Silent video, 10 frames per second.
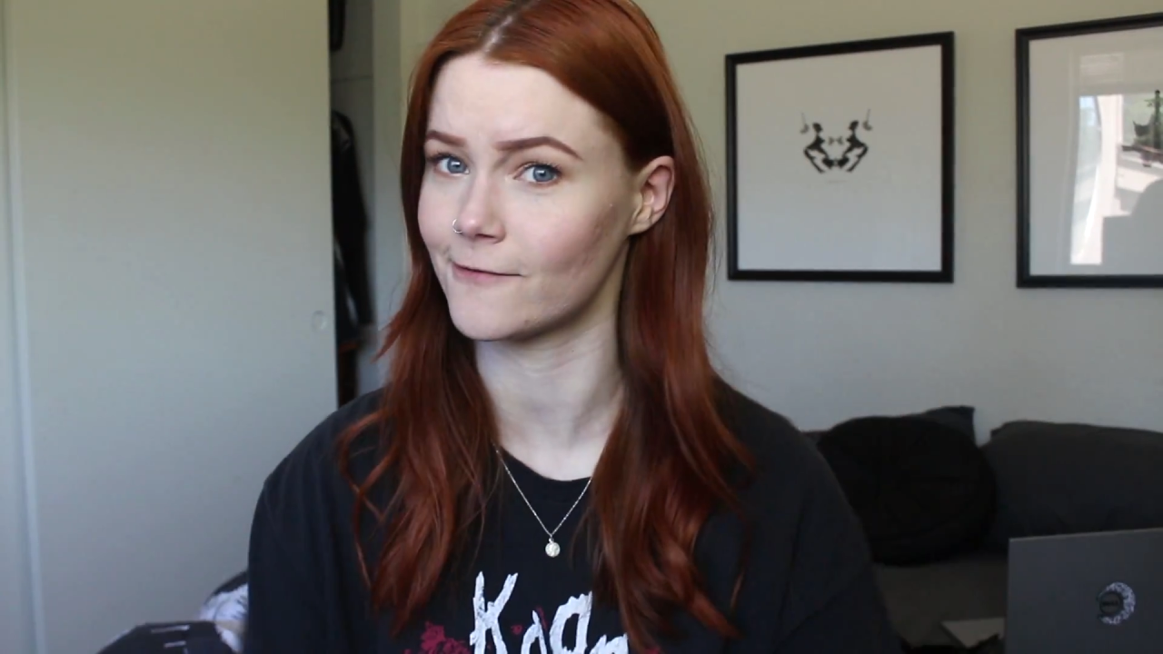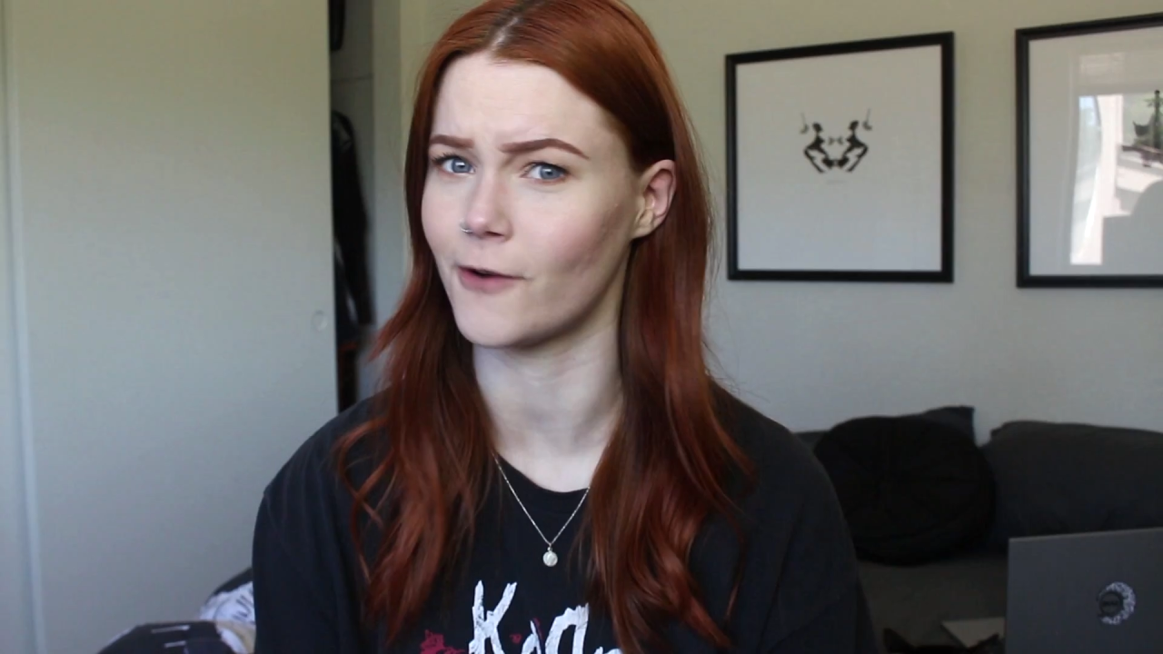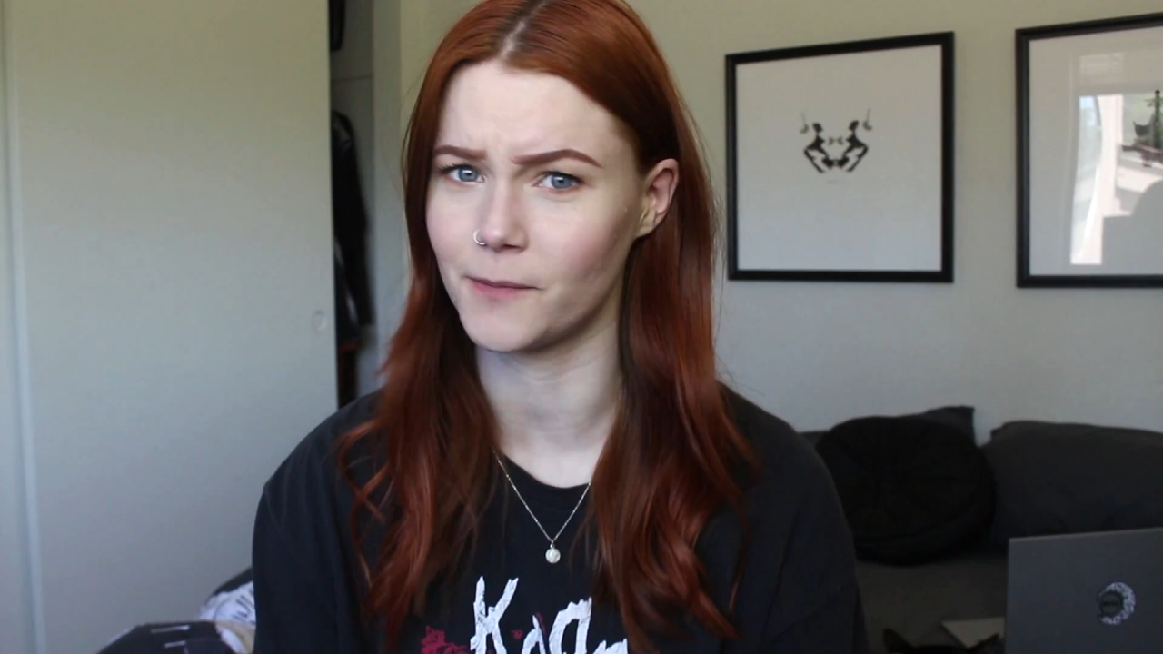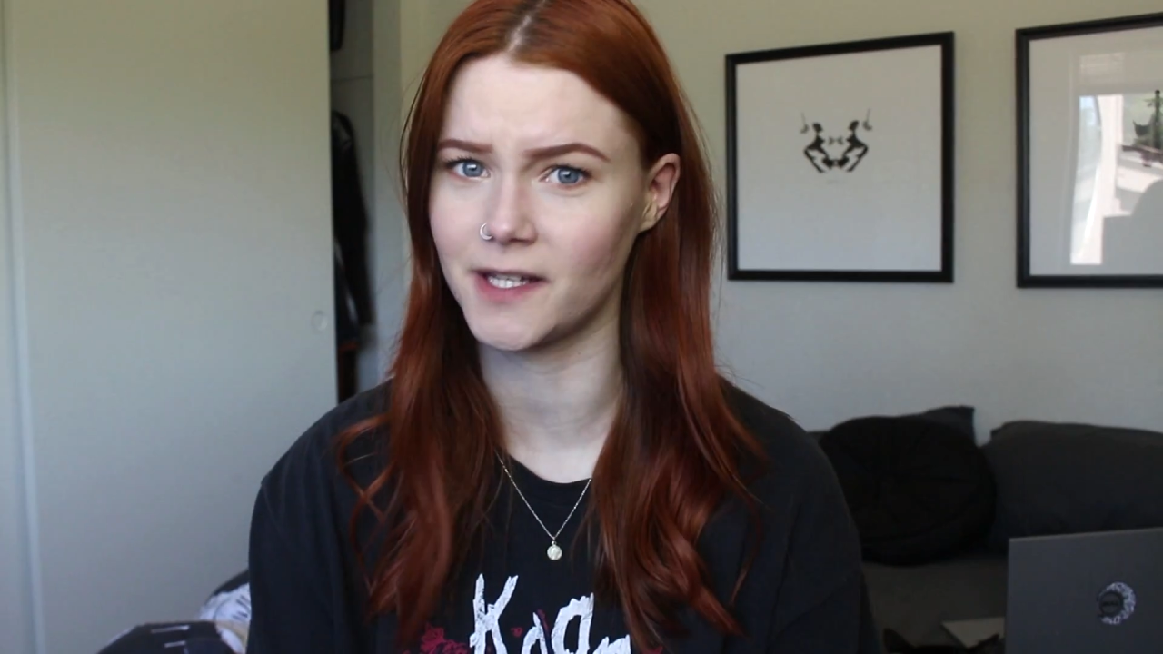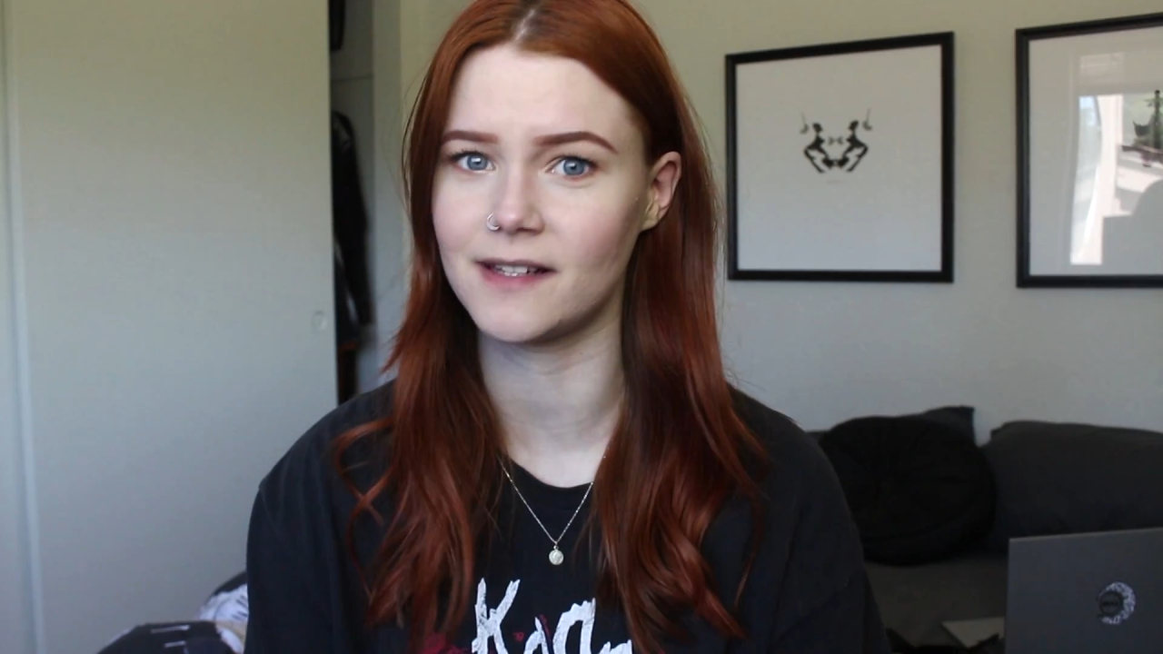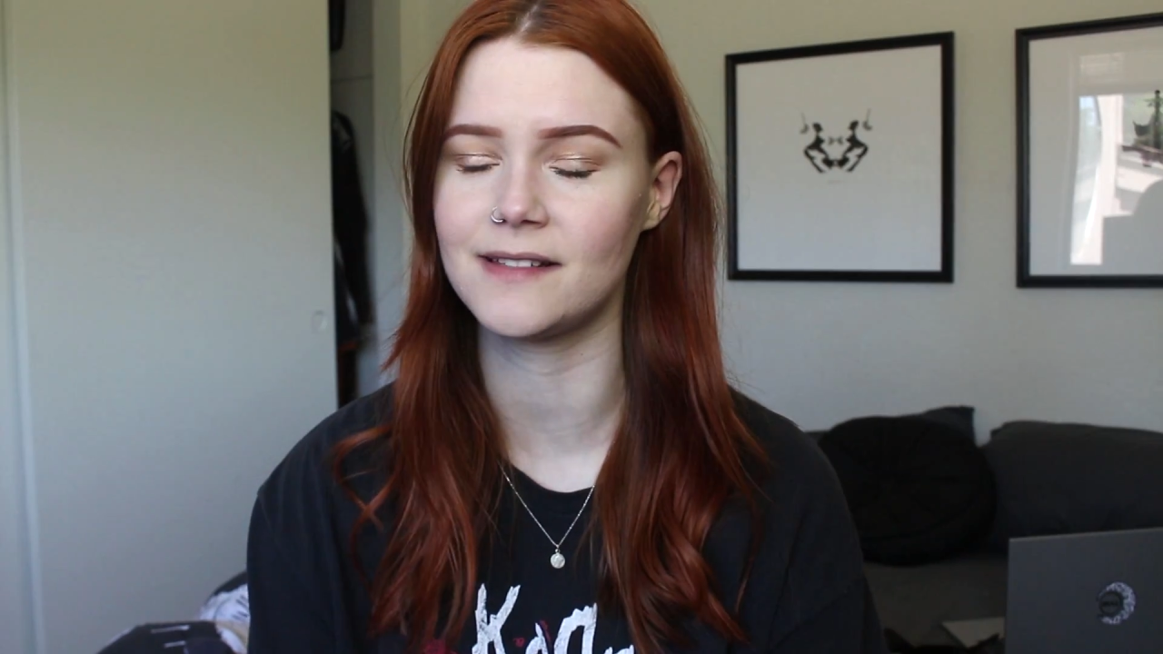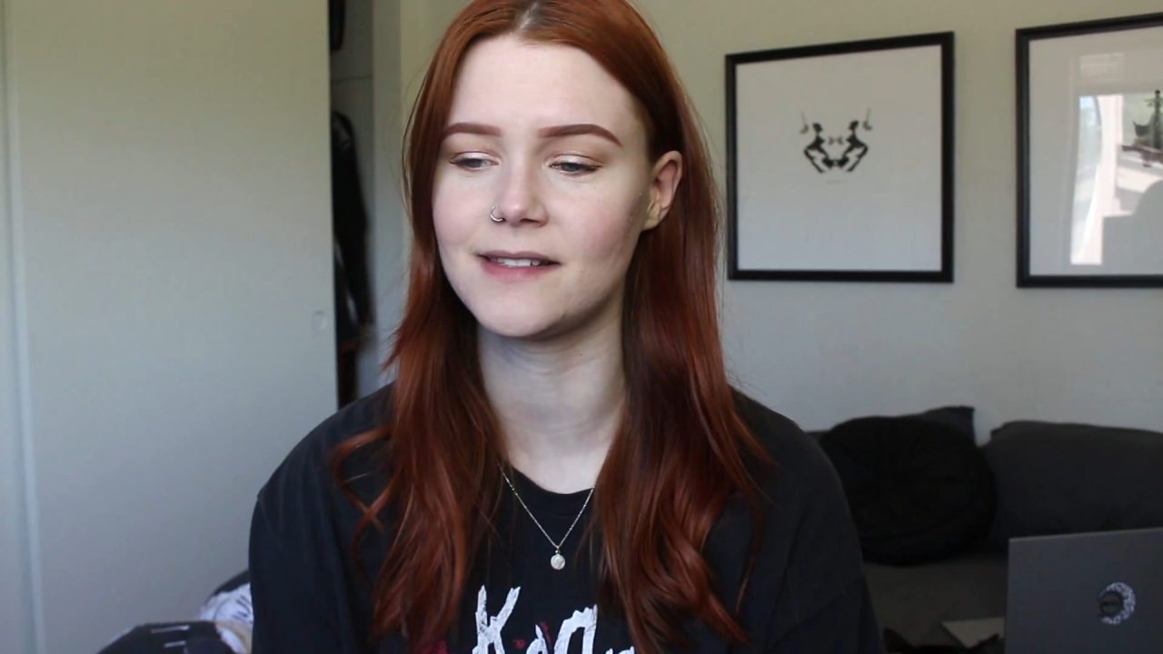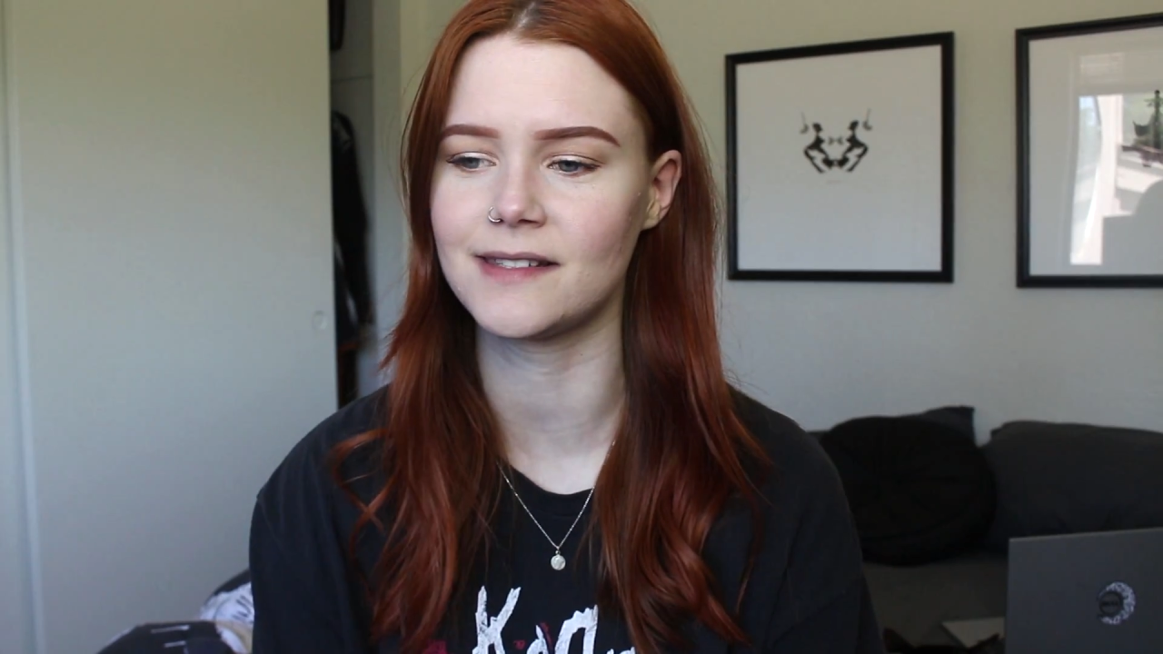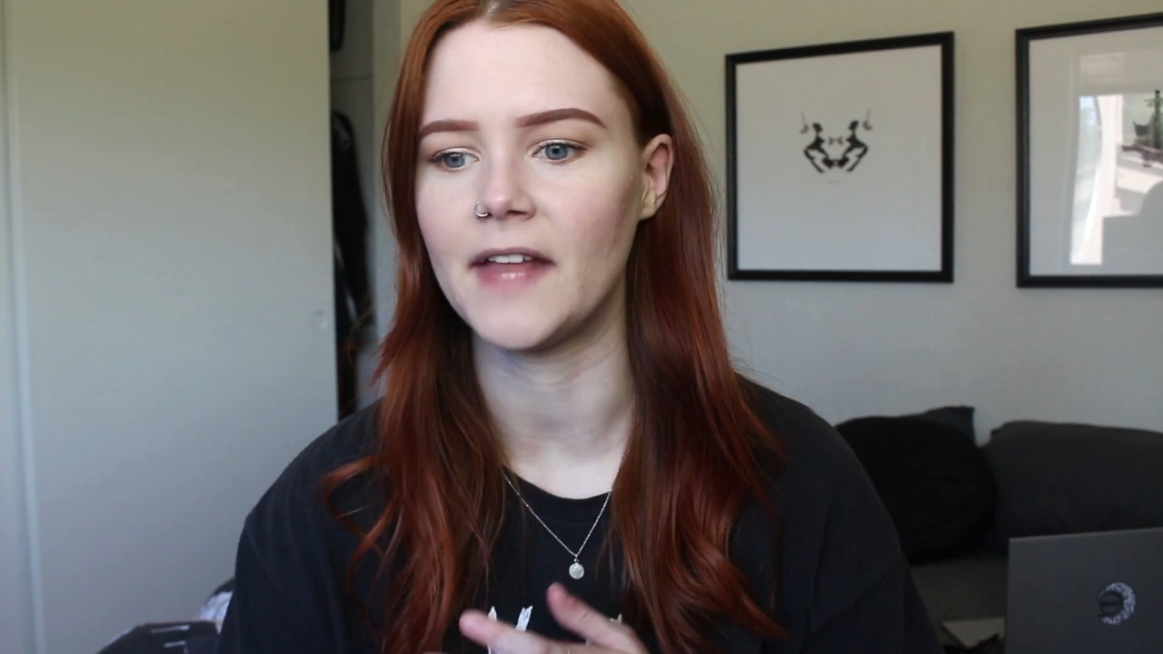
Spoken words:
phobias.